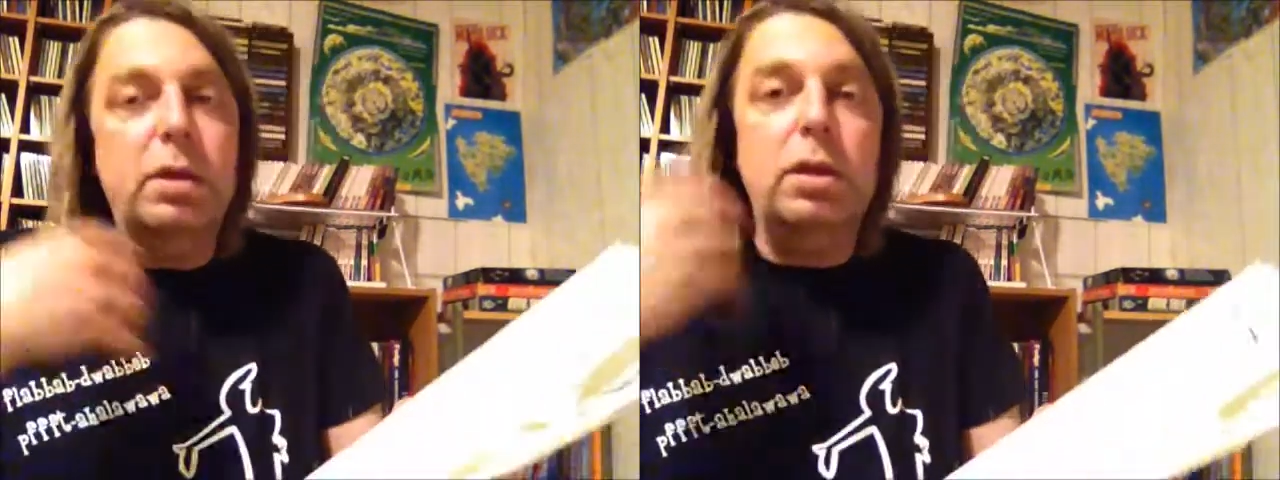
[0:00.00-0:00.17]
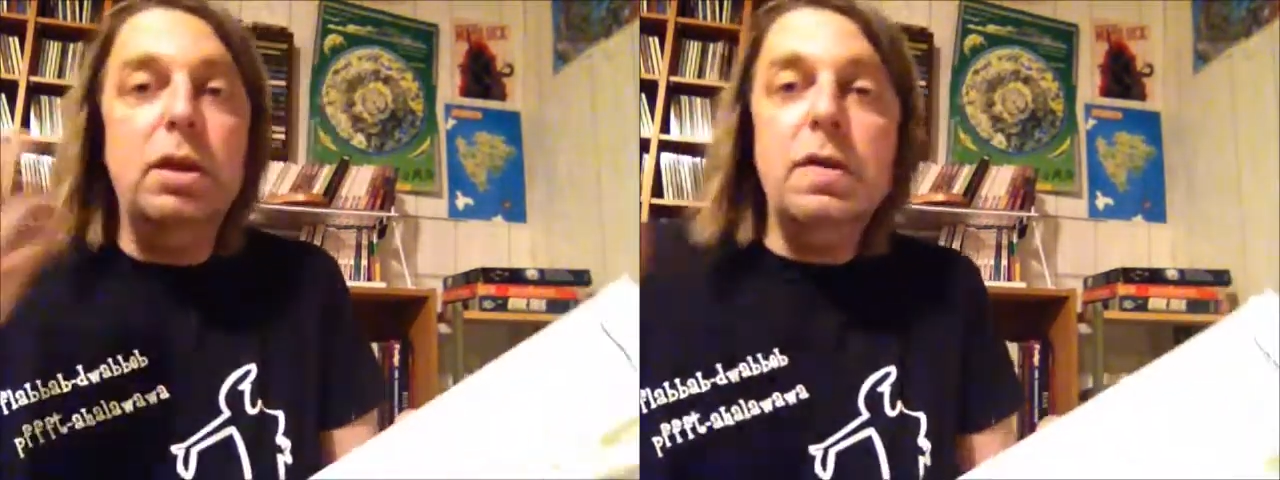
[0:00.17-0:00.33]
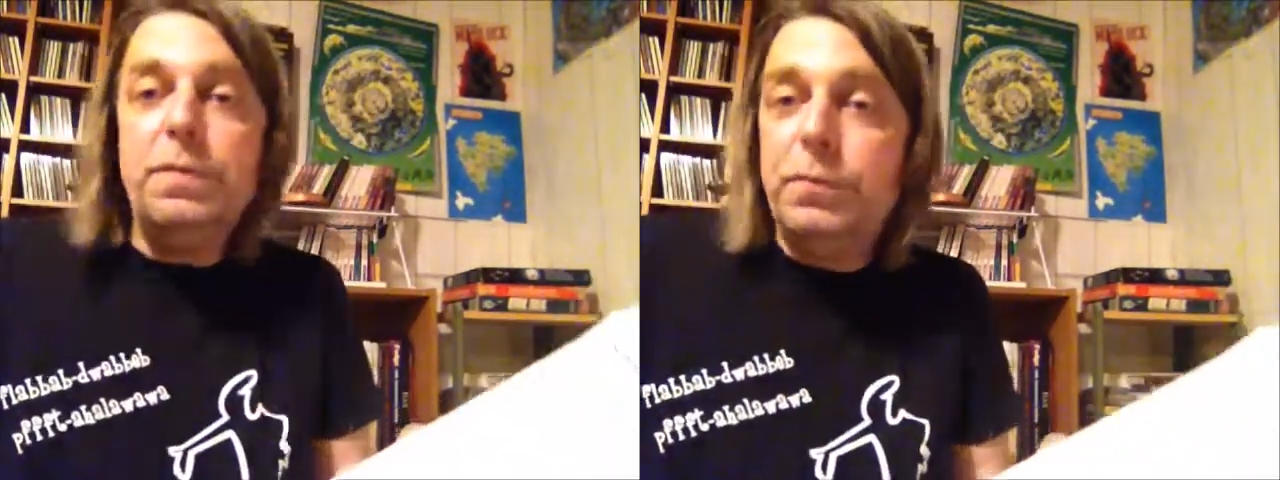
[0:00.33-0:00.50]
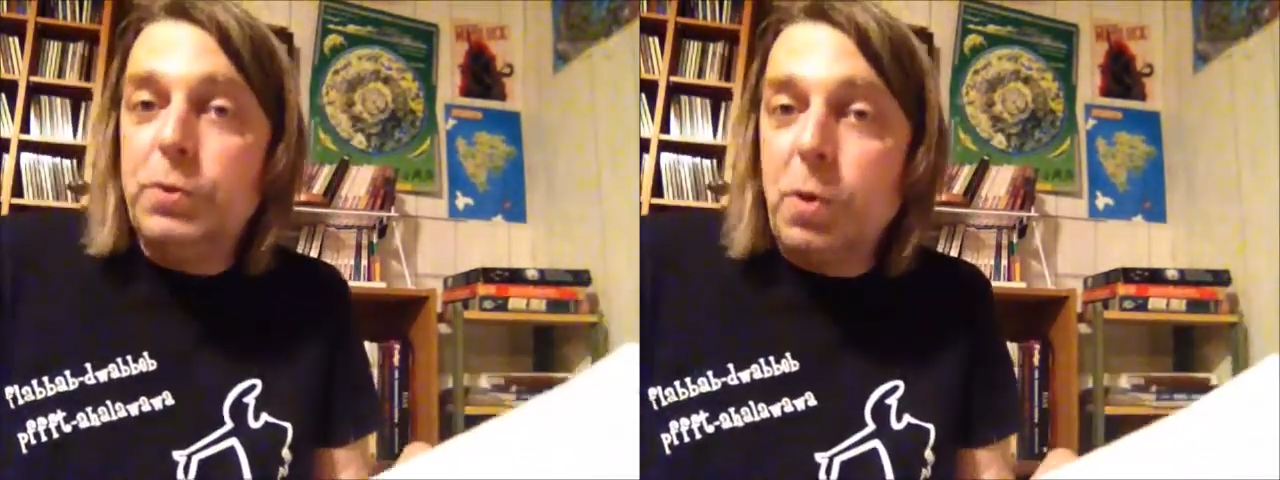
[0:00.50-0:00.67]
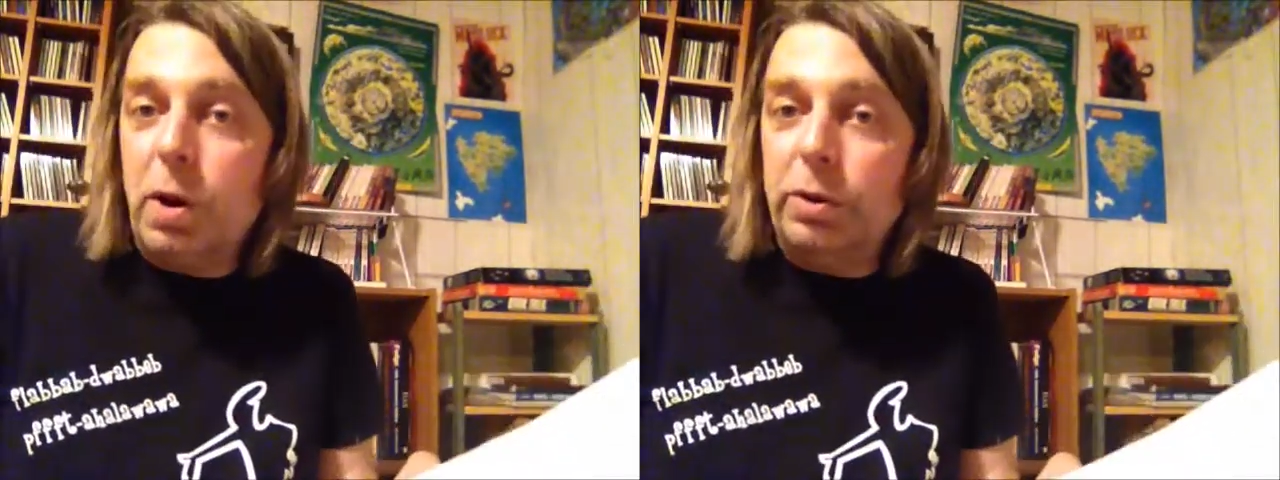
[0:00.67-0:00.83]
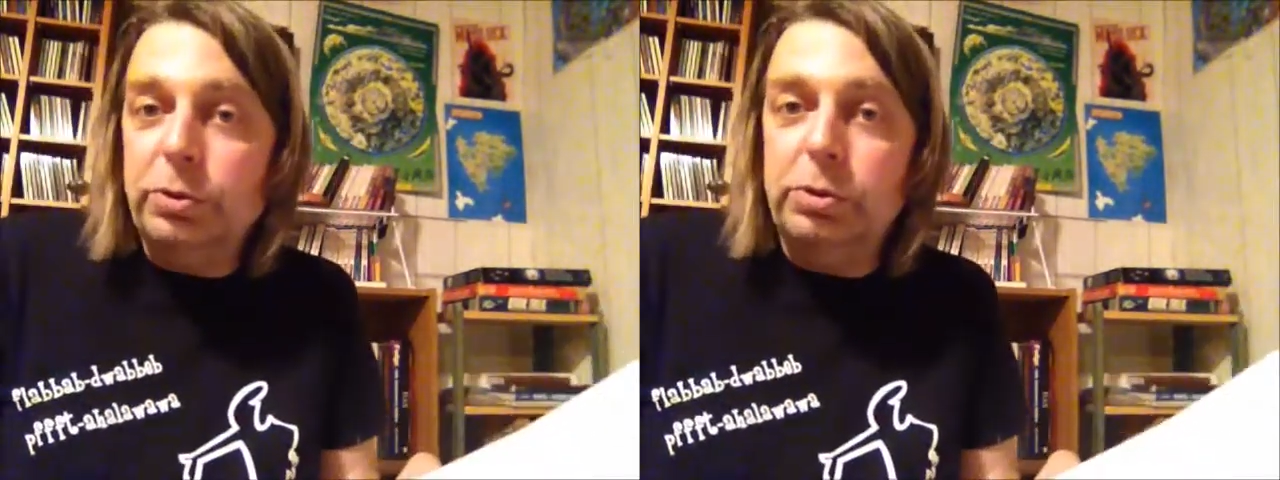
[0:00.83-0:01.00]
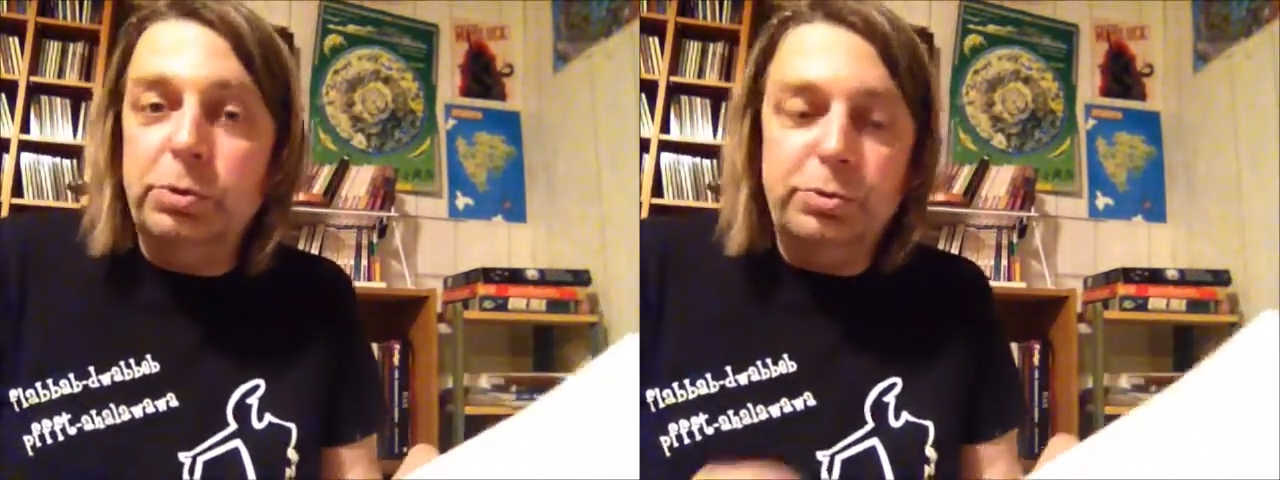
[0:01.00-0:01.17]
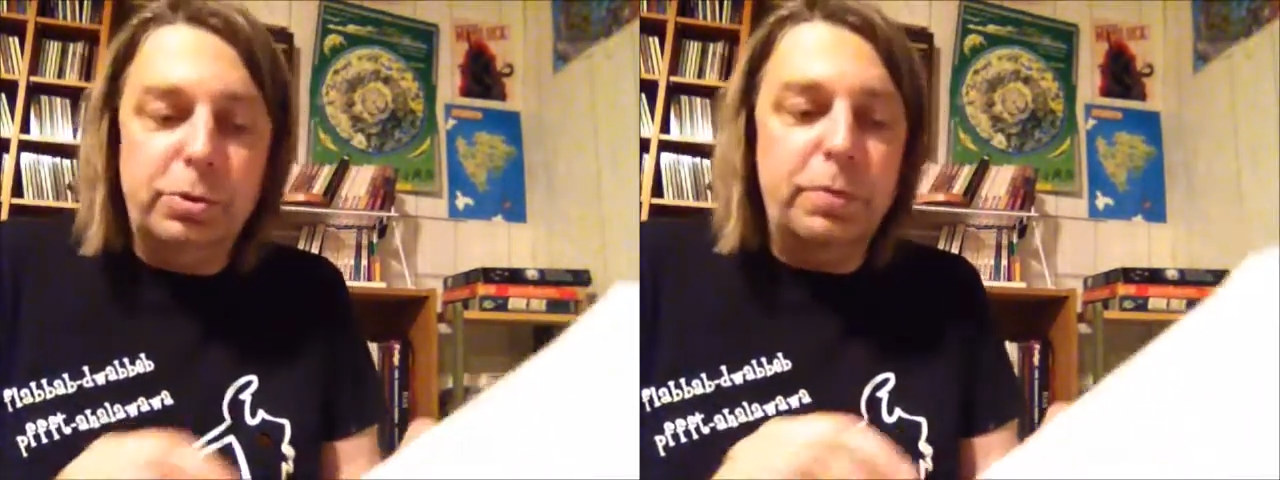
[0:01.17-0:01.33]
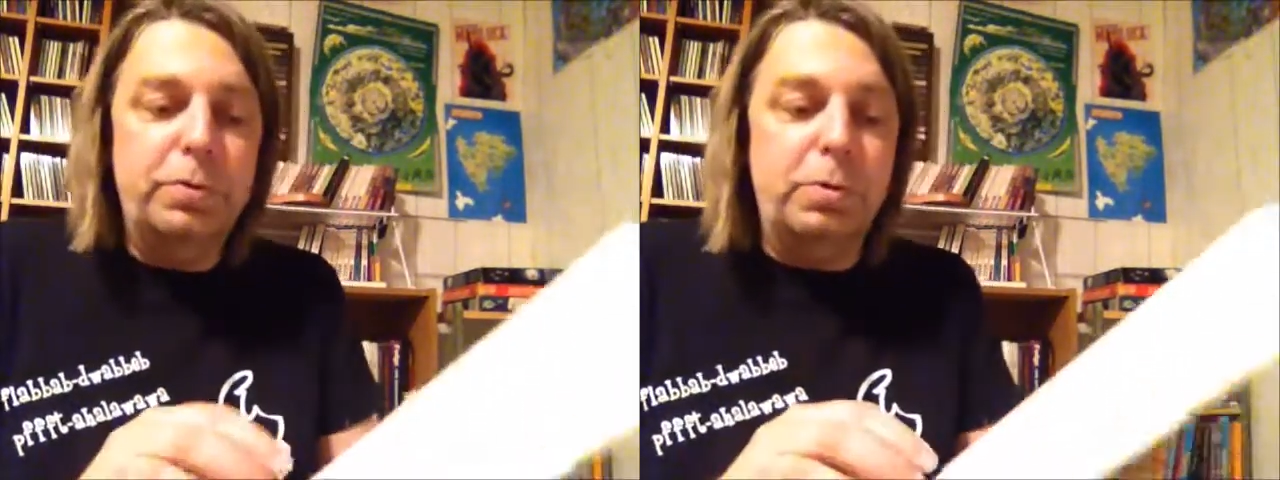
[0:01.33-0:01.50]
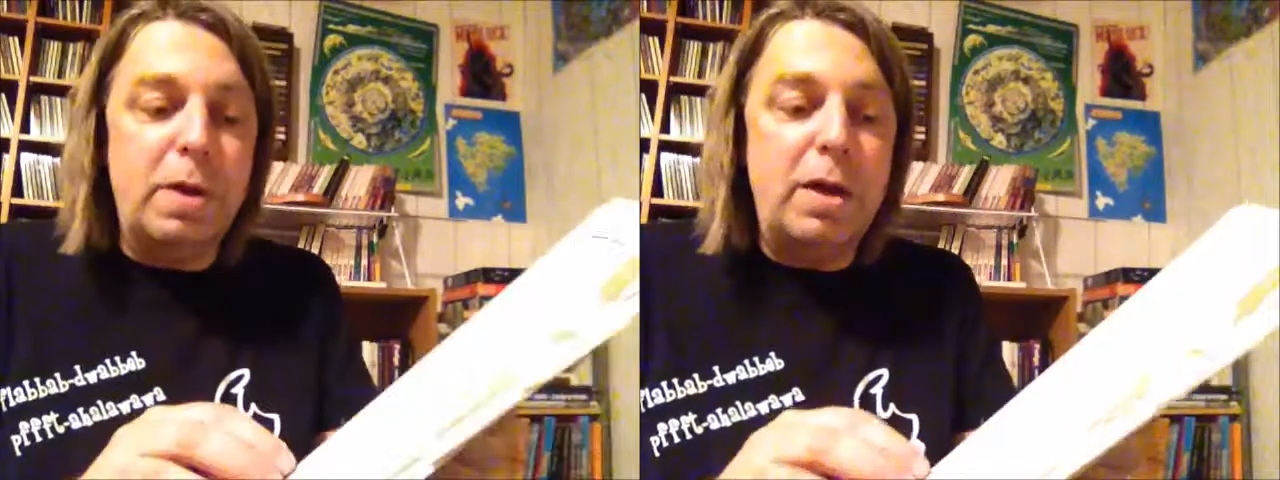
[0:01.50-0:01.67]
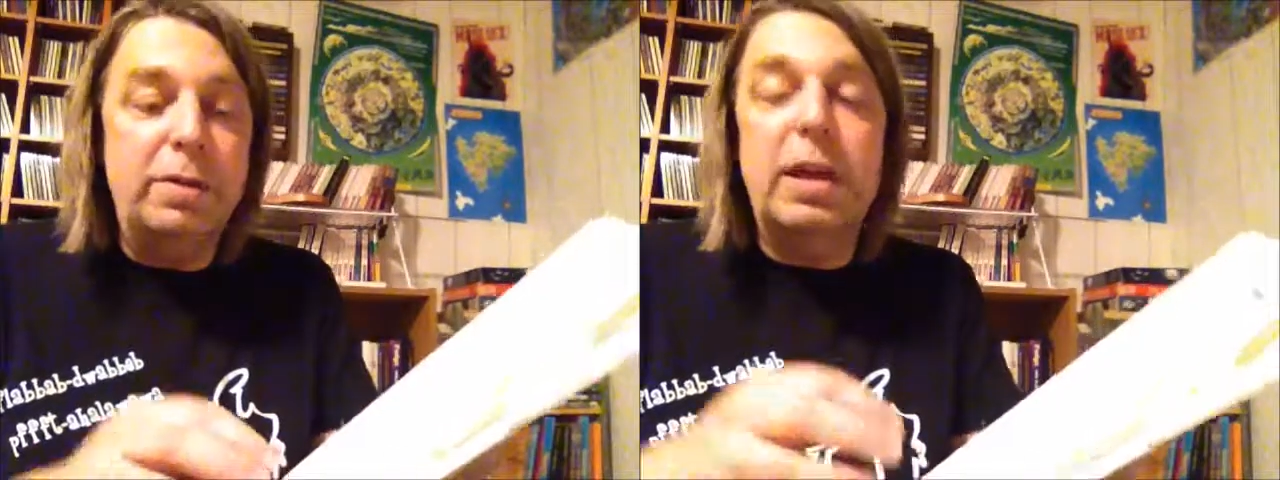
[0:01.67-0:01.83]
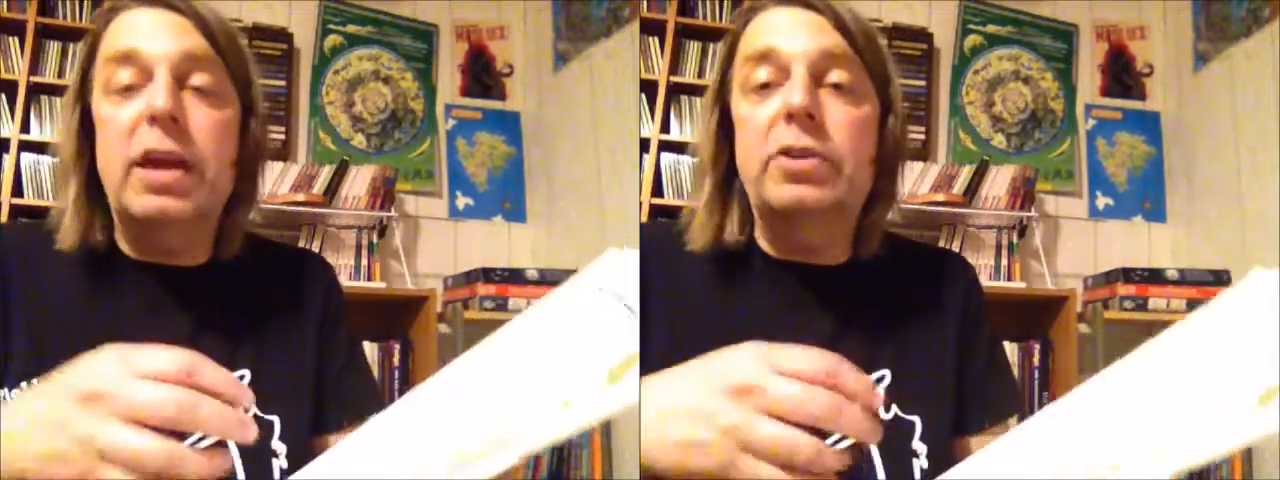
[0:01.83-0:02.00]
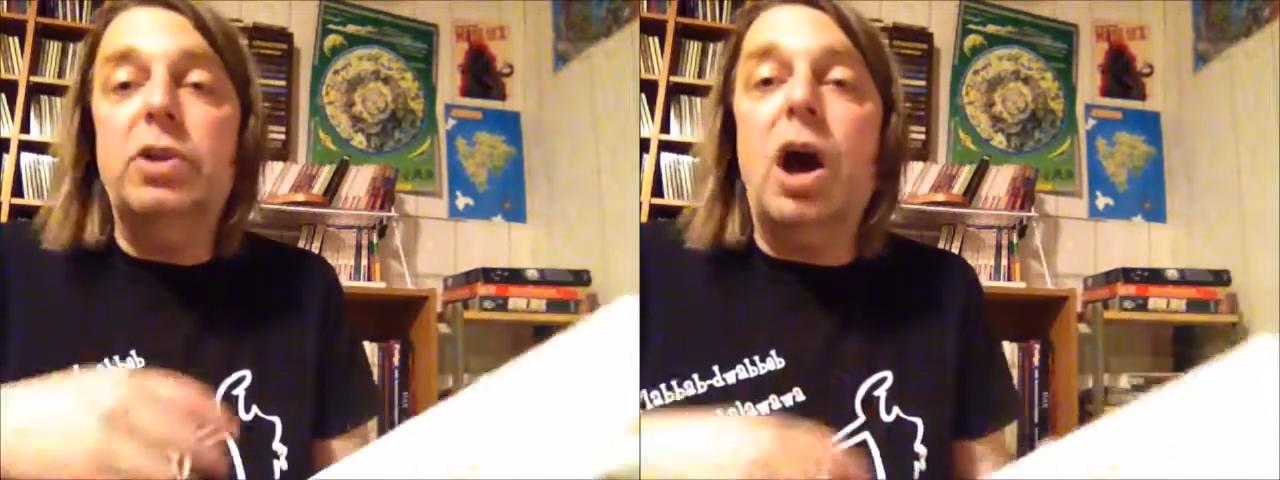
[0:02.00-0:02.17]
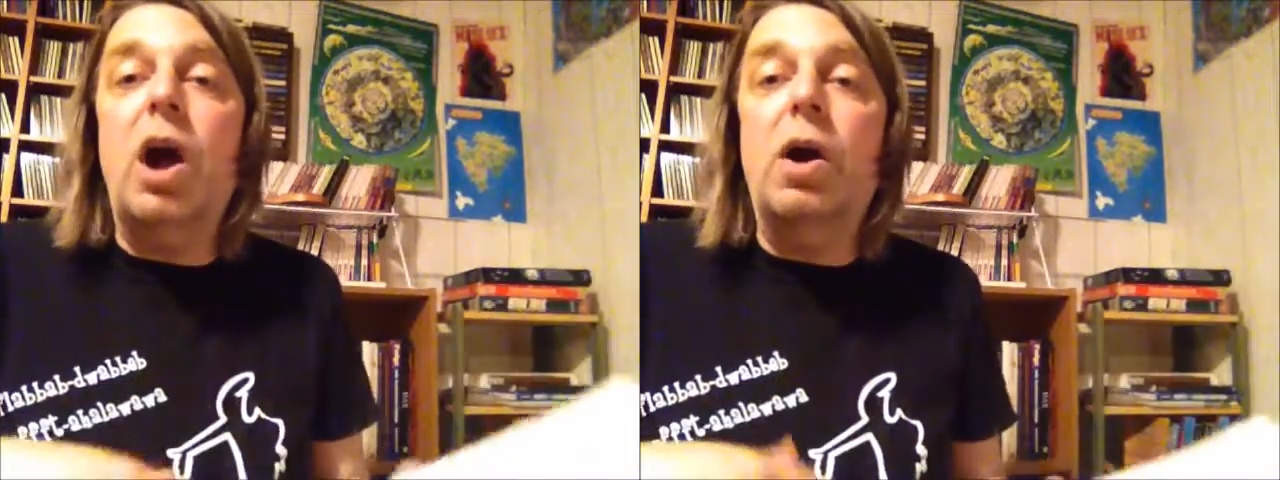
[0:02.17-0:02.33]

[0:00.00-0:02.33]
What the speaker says: If you are the loser of the round and